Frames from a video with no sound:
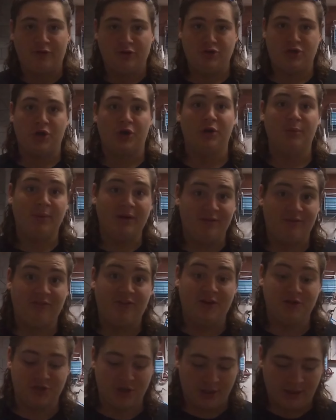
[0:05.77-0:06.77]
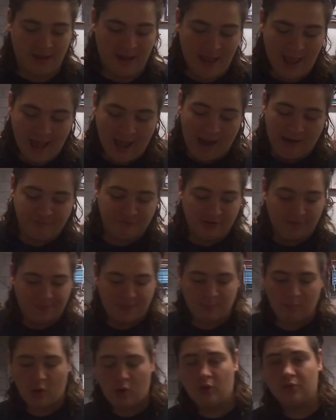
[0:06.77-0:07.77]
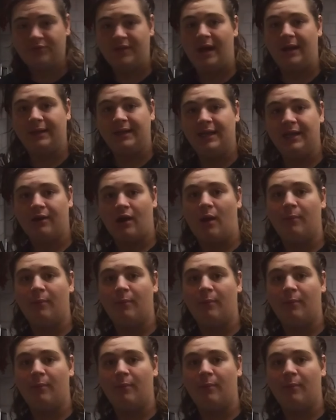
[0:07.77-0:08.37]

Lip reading: for tournament fishing. I've got them all down here.